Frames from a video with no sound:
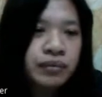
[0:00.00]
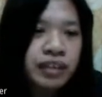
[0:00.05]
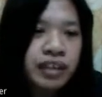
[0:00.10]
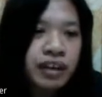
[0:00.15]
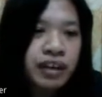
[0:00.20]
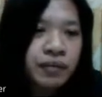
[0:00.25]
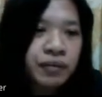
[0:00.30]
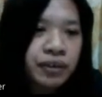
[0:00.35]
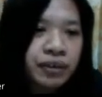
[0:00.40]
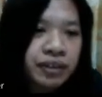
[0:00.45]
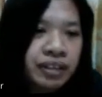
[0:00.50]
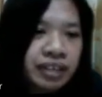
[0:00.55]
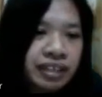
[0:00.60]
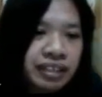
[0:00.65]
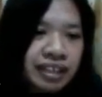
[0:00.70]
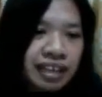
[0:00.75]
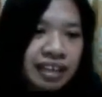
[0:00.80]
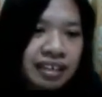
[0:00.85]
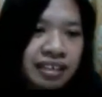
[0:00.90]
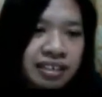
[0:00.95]
Now, for the
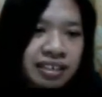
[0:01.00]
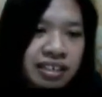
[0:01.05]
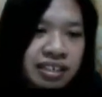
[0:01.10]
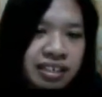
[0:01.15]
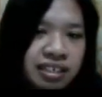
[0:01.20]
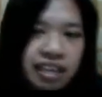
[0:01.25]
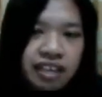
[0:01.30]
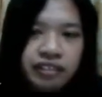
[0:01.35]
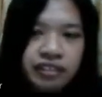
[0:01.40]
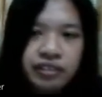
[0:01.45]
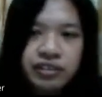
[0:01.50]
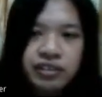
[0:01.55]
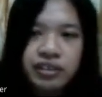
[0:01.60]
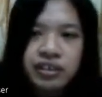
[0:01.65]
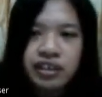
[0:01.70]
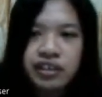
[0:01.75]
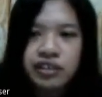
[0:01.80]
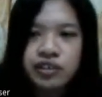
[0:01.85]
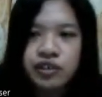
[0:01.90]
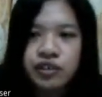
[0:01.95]
analysis and
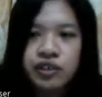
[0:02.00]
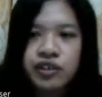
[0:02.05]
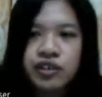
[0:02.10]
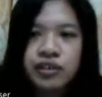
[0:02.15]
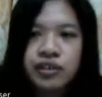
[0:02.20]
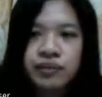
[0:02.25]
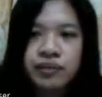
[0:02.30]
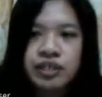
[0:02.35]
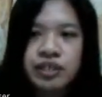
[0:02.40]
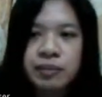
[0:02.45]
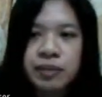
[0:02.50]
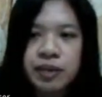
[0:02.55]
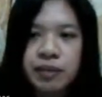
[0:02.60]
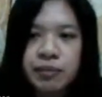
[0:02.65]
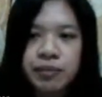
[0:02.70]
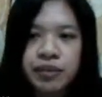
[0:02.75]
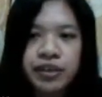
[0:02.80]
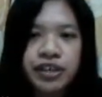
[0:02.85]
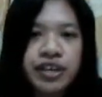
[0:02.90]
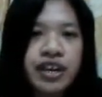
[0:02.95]
discussions of this
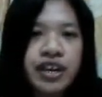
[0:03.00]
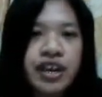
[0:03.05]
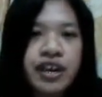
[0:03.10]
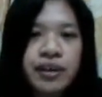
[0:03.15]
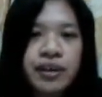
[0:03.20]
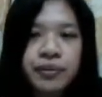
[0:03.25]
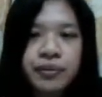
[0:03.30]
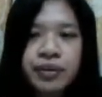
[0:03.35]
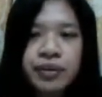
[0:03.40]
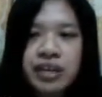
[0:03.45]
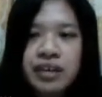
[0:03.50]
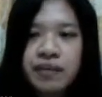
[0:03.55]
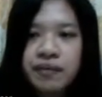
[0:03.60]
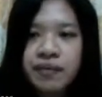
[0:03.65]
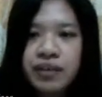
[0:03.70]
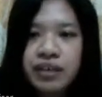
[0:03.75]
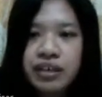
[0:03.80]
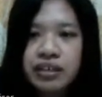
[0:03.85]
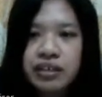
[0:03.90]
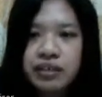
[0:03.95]
paper, three
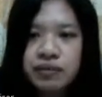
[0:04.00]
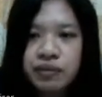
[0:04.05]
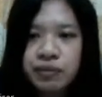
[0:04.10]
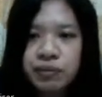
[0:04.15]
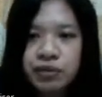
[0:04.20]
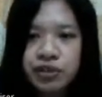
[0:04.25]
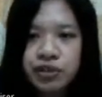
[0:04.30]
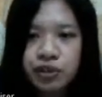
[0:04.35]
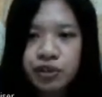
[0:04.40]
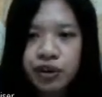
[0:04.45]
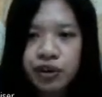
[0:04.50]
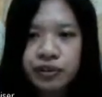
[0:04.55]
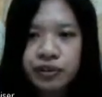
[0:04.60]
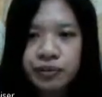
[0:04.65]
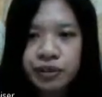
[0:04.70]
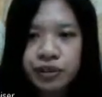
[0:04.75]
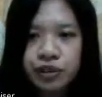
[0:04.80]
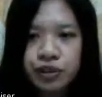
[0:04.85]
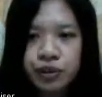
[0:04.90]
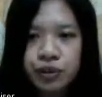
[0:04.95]
events from the
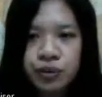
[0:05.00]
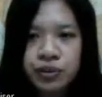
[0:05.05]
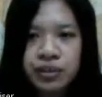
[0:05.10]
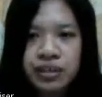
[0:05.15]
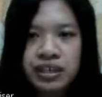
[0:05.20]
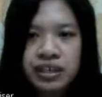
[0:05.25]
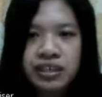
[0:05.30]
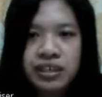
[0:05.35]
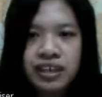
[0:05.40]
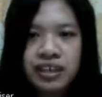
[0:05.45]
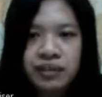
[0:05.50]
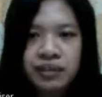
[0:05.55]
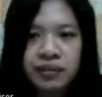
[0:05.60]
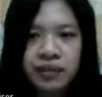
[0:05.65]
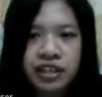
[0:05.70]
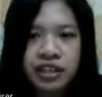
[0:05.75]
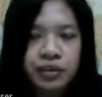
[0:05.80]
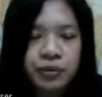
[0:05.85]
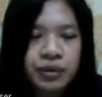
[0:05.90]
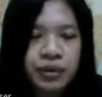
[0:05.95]
story were chosen and
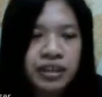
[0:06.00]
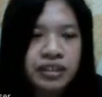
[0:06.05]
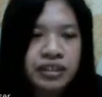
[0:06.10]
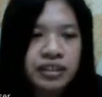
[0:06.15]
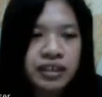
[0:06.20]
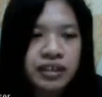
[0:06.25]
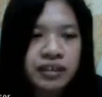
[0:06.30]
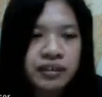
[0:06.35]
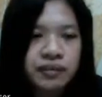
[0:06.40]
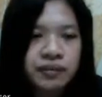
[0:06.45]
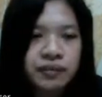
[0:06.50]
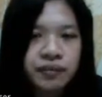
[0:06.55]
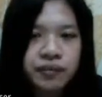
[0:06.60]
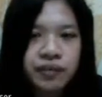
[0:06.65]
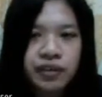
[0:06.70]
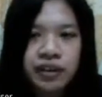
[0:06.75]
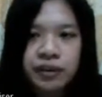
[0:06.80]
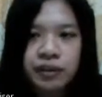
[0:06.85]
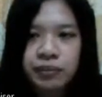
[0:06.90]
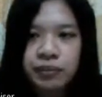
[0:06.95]
evaluated
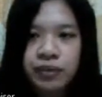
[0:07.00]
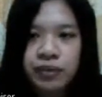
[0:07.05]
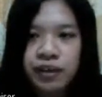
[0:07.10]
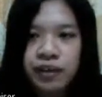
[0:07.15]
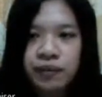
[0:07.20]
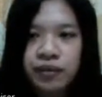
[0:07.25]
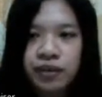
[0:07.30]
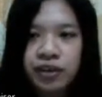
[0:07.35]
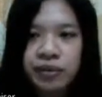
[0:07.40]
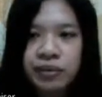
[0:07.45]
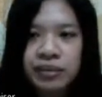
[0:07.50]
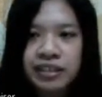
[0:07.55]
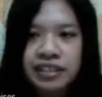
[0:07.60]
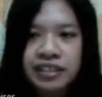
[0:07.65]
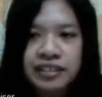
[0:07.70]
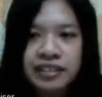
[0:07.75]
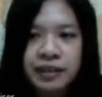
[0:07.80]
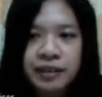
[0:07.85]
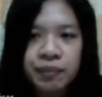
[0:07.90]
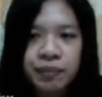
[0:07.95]
from a
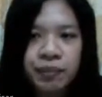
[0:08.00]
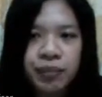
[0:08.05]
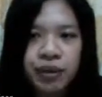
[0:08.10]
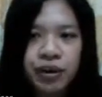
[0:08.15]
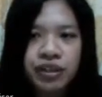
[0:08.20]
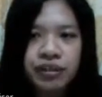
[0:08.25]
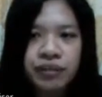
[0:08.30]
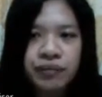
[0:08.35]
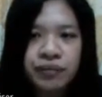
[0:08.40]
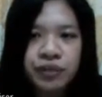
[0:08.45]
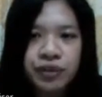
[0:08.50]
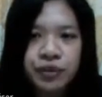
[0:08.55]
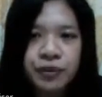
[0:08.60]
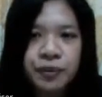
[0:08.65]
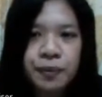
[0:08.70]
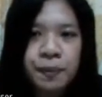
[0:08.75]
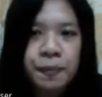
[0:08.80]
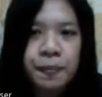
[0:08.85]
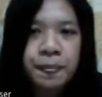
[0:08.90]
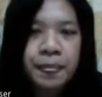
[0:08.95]
formalistic point of
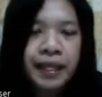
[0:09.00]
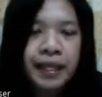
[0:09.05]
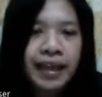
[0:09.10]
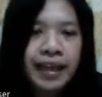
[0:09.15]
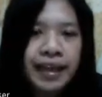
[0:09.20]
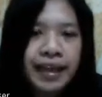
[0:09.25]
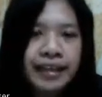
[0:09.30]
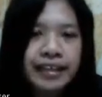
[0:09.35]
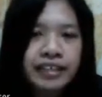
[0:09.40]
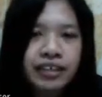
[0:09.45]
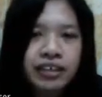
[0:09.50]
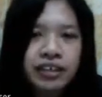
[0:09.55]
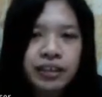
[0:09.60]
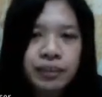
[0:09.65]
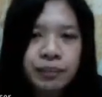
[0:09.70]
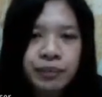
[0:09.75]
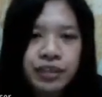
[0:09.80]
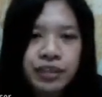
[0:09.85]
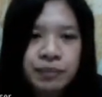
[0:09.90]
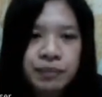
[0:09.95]
view and on
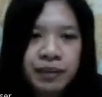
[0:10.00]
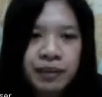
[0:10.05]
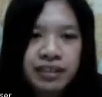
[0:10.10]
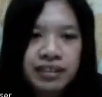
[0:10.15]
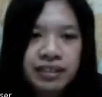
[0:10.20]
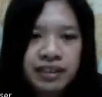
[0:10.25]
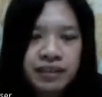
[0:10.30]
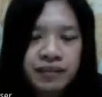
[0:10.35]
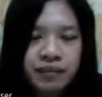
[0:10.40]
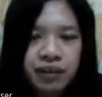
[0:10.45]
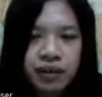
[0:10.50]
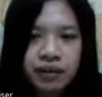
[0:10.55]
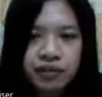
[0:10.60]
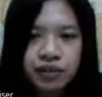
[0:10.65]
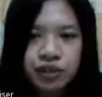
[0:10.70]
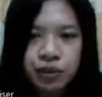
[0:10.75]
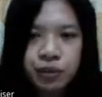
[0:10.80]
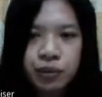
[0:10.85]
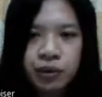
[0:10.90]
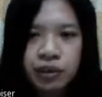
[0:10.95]
the perspective
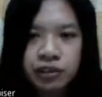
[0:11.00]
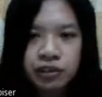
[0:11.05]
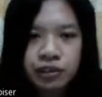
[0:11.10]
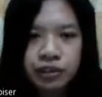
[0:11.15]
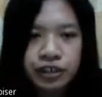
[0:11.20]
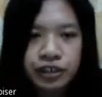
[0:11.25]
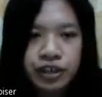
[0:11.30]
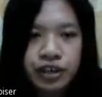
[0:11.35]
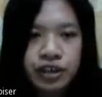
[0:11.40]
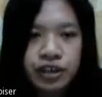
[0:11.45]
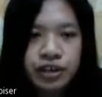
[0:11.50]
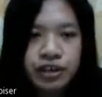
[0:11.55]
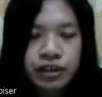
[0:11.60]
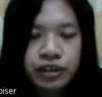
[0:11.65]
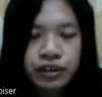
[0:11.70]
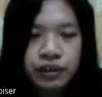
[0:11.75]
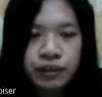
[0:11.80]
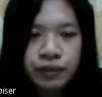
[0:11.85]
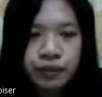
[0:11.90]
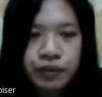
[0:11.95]
of Showalter.
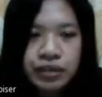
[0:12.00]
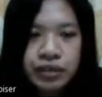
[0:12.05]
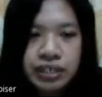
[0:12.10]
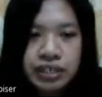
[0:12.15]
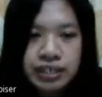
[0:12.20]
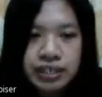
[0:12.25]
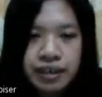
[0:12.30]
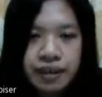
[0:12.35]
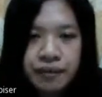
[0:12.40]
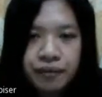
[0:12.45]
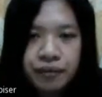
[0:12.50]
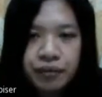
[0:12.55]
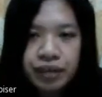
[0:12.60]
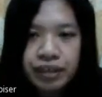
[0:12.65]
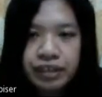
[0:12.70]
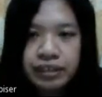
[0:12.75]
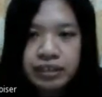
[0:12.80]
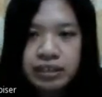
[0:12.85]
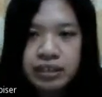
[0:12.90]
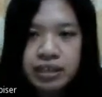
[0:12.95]
The first
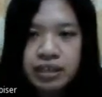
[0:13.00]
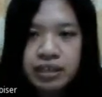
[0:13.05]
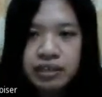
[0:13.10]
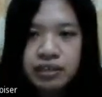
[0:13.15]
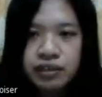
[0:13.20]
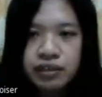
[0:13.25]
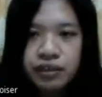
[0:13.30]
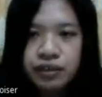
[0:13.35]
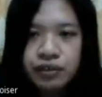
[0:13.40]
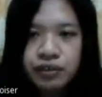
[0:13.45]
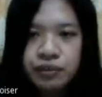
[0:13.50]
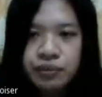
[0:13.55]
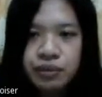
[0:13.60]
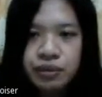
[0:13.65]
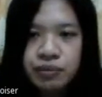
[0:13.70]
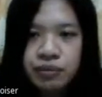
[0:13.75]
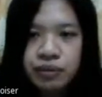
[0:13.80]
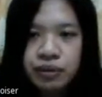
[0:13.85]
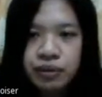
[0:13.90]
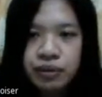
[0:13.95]
event is the
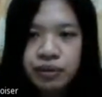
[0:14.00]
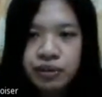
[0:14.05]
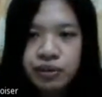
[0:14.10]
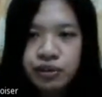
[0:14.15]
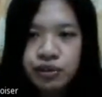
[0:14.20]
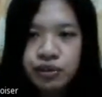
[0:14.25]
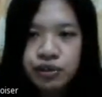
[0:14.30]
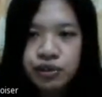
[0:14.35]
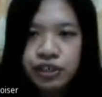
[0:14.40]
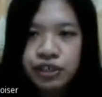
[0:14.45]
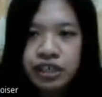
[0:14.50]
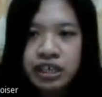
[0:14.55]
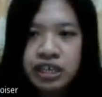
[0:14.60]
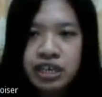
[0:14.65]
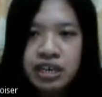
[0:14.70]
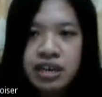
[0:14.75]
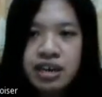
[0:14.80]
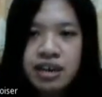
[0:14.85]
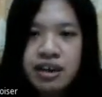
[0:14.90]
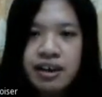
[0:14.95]
groom's mother's
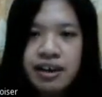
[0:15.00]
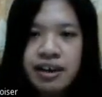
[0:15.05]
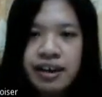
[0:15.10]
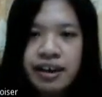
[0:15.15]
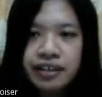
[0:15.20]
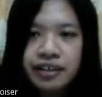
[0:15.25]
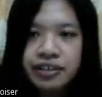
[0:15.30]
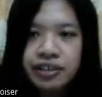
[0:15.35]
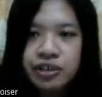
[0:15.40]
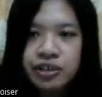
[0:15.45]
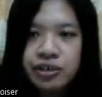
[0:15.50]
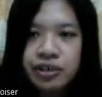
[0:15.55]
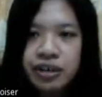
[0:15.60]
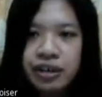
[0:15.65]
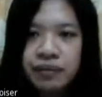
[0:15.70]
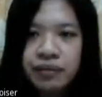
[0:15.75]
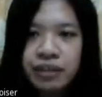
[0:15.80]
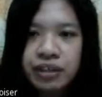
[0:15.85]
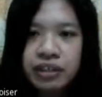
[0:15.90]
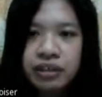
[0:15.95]
journey as she
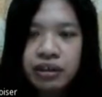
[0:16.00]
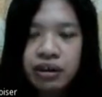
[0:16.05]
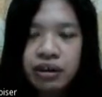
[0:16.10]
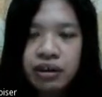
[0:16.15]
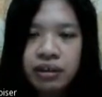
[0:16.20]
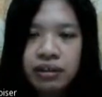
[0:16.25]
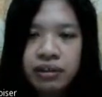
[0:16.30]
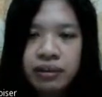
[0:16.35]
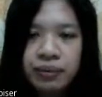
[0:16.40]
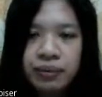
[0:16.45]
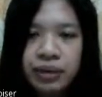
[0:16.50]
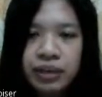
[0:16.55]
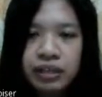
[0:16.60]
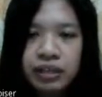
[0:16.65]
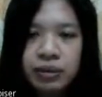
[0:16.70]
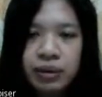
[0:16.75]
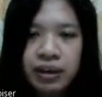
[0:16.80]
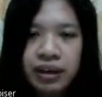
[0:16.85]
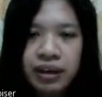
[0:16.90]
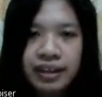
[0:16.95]
traveled all the
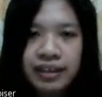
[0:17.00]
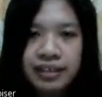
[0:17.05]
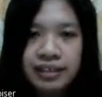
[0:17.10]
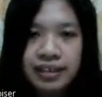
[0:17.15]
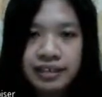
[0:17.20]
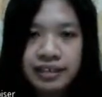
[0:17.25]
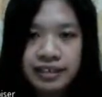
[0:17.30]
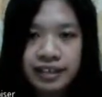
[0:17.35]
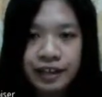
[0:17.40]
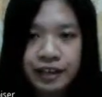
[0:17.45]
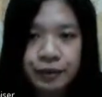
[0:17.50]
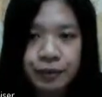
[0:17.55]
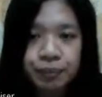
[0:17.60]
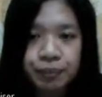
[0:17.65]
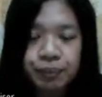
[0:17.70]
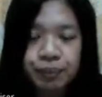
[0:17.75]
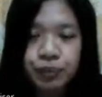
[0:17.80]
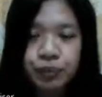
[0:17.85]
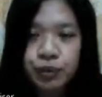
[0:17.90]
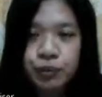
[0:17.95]
way to Aras Asan,
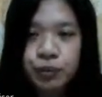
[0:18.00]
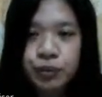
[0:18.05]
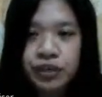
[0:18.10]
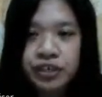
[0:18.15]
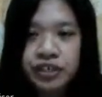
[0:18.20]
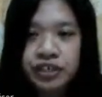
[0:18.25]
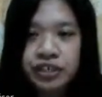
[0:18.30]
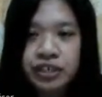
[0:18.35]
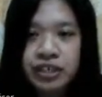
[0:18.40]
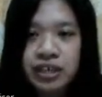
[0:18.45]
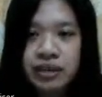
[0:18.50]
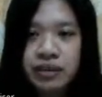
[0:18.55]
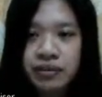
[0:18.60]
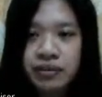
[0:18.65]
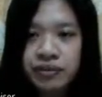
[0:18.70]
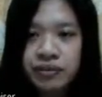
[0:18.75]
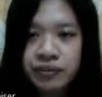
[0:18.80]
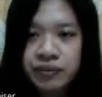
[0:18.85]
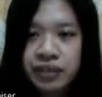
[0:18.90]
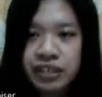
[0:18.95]
where
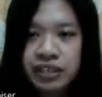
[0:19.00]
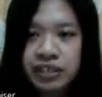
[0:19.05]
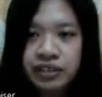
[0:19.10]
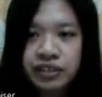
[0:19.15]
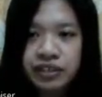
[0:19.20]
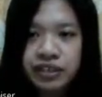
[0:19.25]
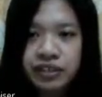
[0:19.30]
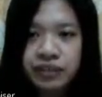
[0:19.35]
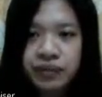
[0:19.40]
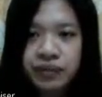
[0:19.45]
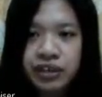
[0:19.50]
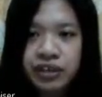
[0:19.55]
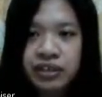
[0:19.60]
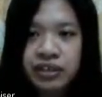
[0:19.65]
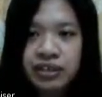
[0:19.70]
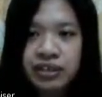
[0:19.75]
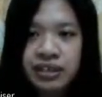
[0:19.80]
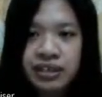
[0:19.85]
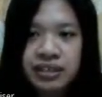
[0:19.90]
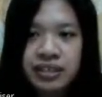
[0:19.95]
she reveals her
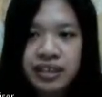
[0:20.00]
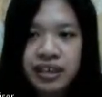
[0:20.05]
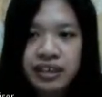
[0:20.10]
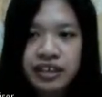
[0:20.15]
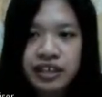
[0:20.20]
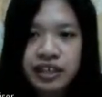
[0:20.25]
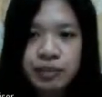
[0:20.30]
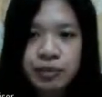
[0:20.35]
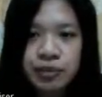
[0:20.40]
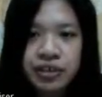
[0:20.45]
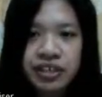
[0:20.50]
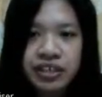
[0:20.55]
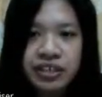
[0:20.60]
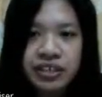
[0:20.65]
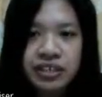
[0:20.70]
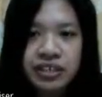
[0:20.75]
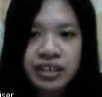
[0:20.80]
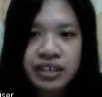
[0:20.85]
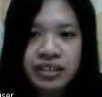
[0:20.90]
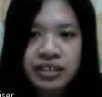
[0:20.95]
difficulties and
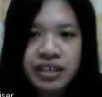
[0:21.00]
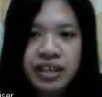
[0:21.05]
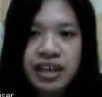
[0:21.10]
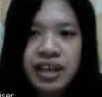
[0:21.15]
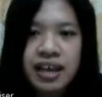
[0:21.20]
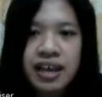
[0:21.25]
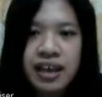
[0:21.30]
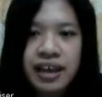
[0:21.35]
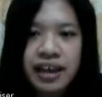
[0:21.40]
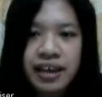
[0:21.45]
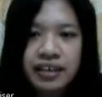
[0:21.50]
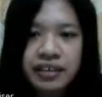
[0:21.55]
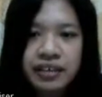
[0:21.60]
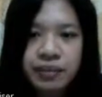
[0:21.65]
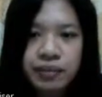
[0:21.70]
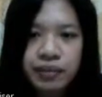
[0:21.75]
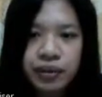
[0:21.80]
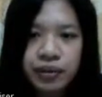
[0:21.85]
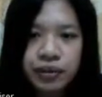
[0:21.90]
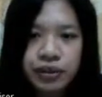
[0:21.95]
experiences as
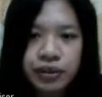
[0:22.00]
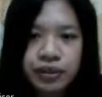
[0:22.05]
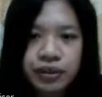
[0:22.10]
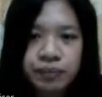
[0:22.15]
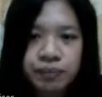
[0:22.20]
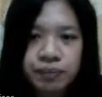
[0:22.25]
a mother.